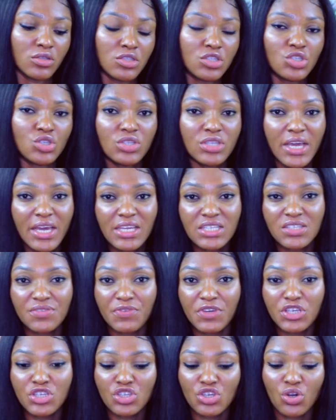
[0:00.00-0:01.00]
Today's
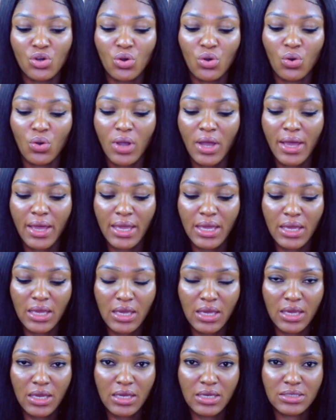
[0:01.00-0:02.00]
video
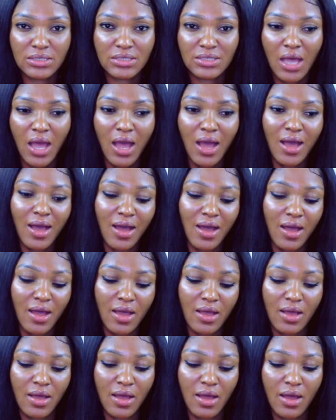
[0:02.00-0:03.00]
is,
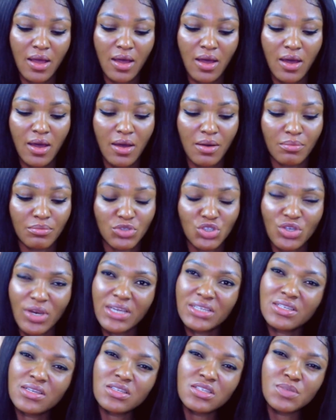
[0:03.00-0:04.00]
should
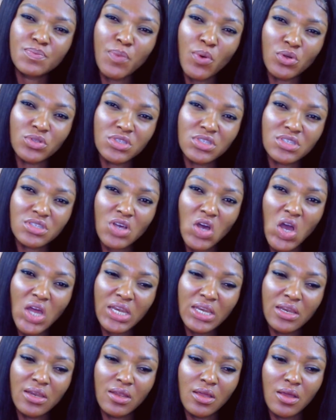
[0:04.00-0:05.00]
I say
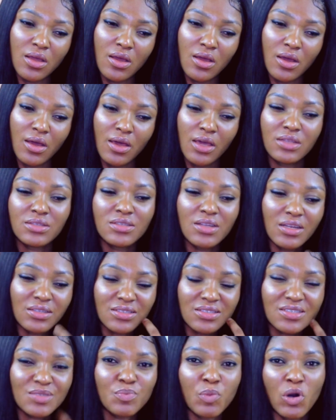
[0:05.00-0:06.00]
sponsored? It's
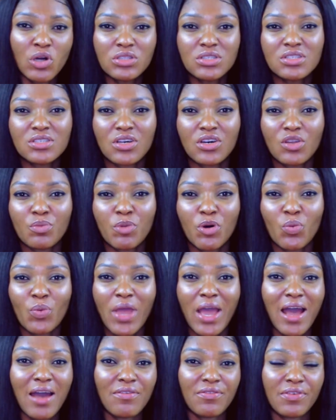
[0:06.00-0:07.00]
not sponsored, but we
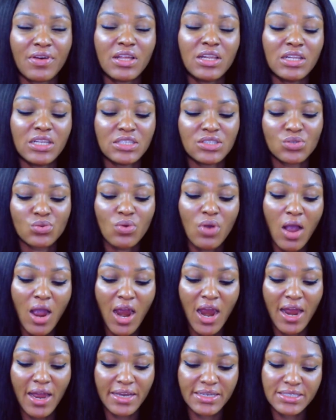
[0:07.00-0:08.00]
have a little
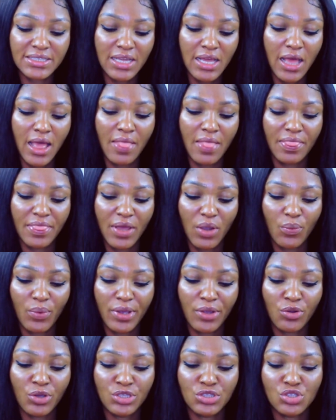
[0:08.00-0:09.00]
ad that
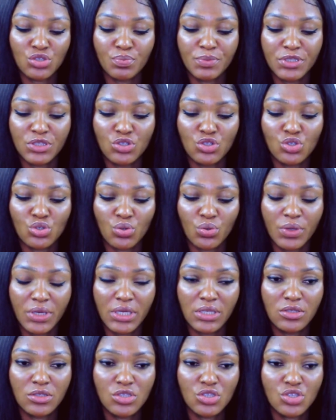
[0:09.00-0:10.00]
we're going to be
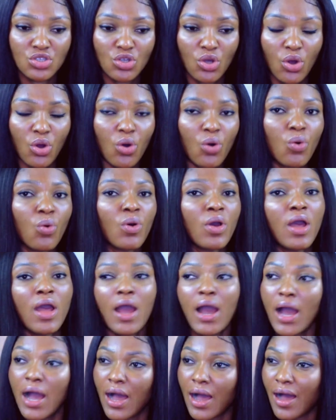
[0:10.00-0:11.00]
doing. So
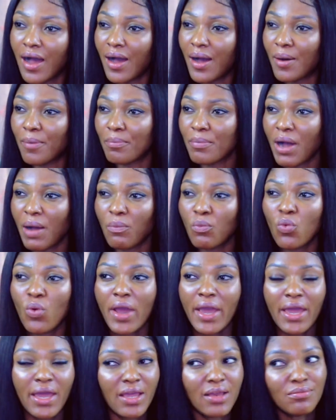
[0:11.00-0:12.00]
I'm
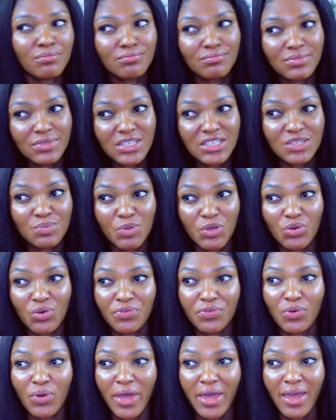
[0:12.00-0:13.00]
wearing this
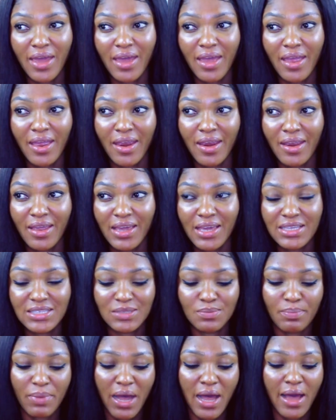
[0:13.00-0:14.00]
beautiful hair
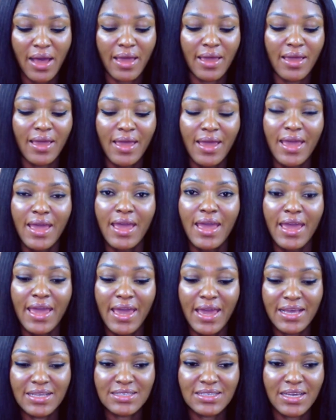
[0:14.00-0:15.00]
is by
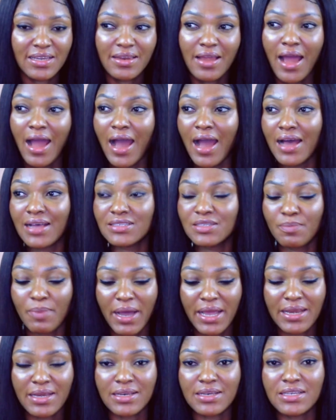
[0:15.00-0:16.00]

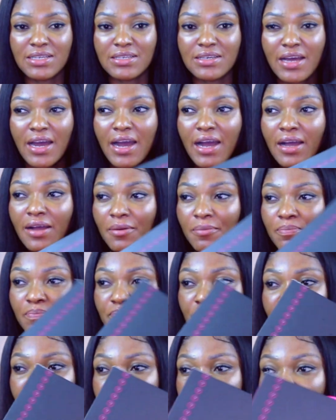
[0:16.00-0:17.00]
Hairsandhersbynina.
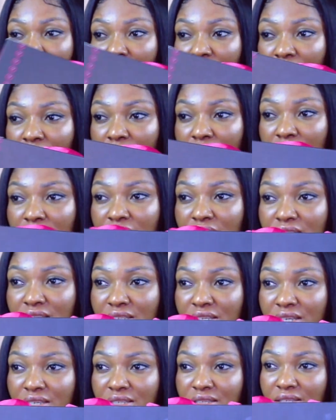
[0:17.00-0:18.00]

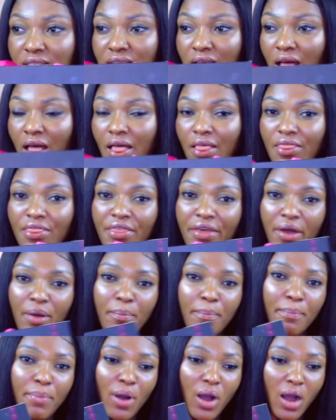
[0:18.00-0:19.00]
This is
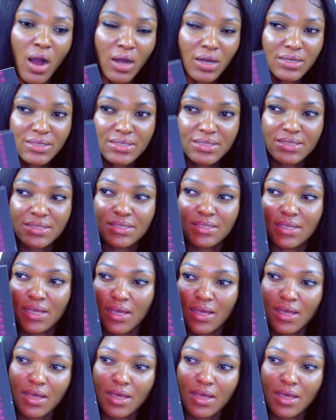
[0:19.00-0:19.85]
their box.